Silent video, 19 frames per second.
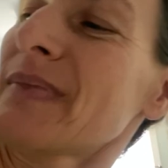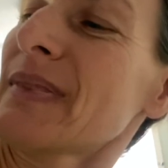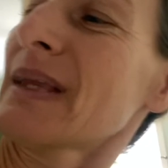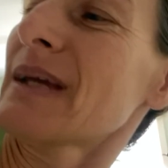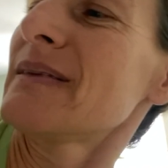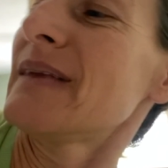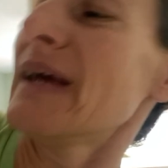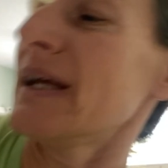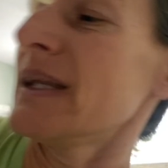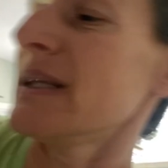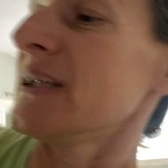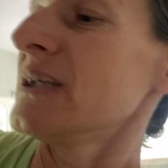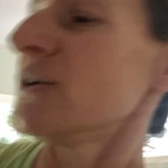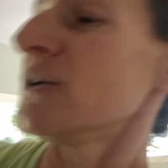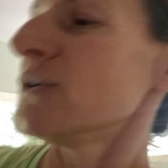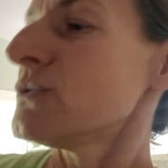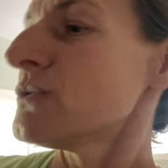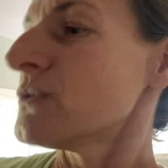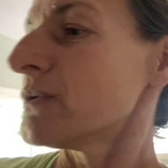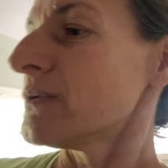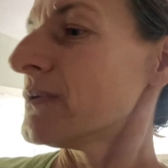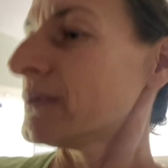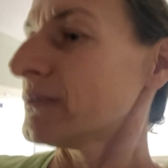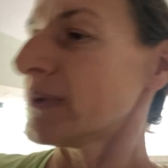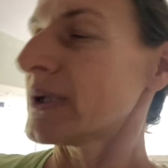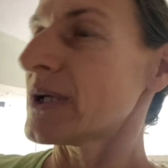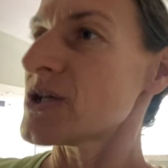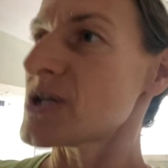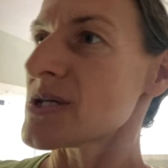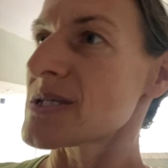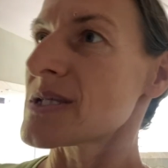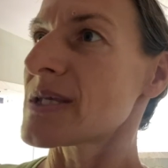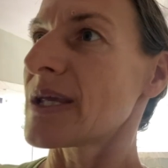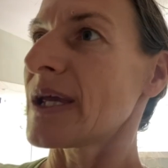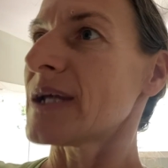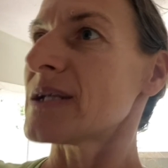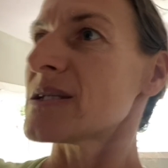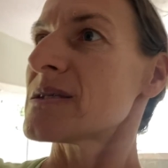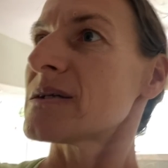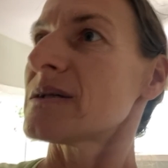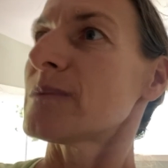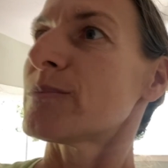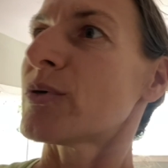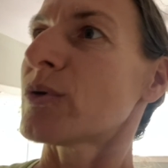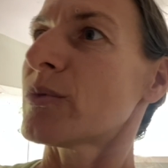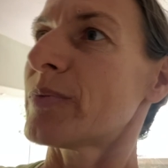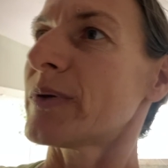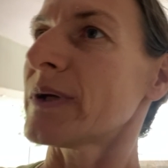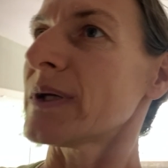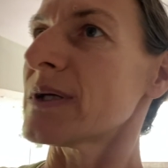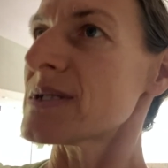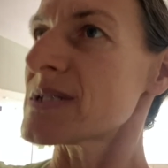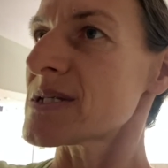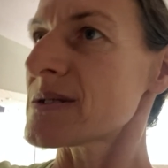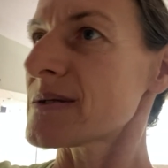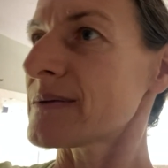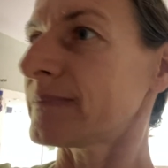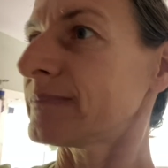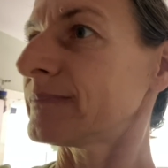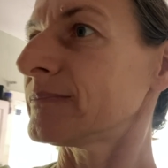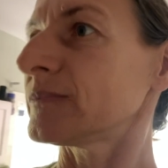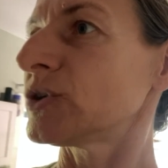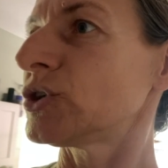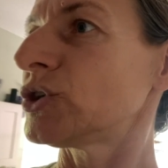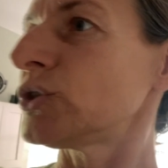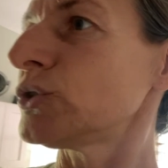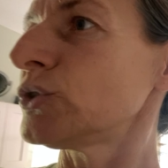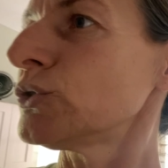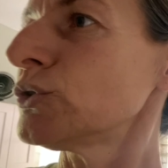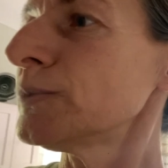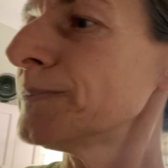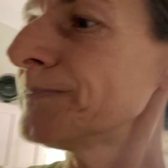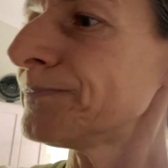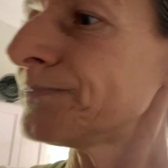then you want to just get the appropriate chew